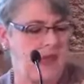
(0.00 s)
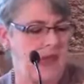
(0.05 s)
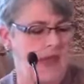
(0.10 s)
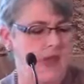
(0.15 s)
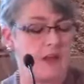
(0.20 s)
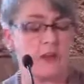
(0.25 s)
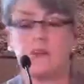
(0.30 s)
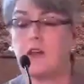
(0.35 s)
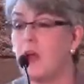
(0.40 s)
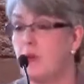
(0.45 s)

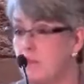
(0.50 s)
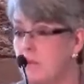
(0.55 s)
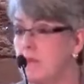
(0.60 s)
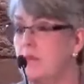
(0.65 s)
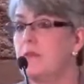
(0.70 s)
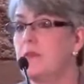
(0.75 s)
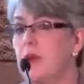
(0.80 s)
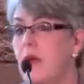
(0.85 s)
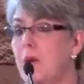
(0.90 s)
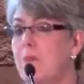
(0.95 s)
and
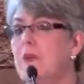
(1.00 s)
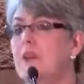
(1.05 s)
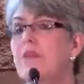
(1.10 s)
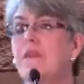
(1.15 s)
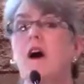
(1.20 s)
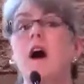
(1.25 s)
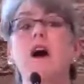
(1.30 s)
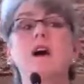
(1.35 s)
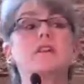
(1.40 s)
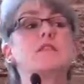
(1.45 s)
got me to
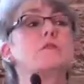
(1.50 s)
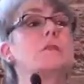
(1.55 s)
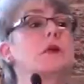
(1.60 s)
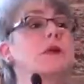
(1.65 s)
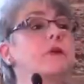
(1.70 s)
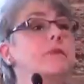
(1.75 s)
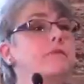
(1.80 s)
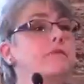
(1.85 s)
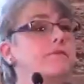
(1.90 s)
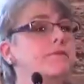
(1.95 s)
the
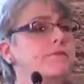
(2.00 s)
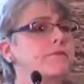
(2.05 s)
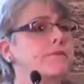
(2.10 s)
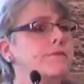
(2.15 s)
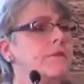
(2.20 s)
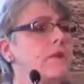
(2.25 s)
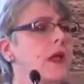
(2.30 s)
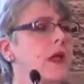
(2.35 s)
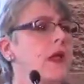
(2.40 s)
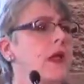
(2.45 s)
hospital.
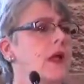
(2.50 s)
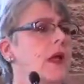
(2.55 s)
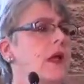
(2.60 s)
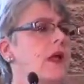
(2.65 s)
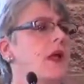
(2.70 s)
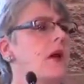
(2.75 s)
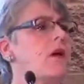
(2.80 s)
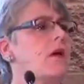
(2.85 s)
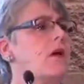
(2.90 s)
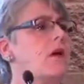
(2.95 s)

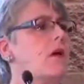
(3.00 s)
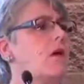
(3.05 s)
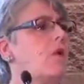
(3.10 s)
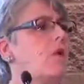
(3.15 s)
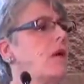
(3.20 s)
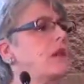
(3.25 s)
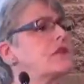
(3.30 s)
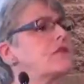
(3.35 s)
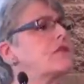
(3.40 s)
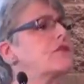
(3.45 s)
Now,
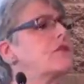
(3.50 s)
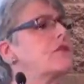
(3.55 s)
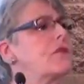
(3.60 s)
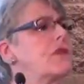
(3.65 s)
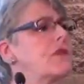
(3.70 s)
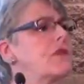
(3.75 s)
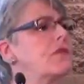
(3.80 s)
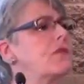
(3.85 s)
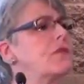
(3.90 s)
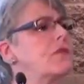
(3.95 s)
what's
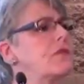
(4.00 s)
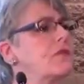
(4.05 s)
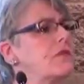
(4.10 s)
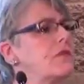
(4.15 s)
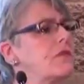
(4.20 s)
true